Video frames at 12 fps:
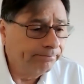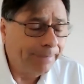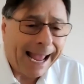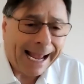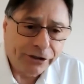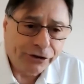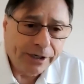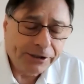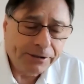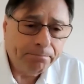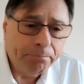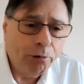packaging is
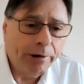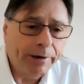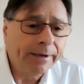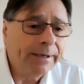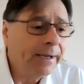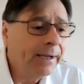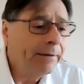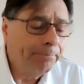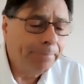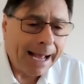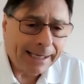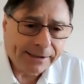important.
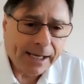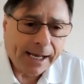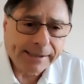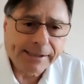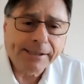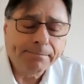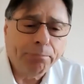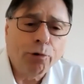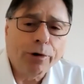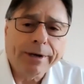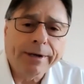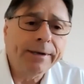Box size is
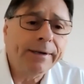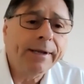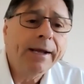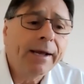important.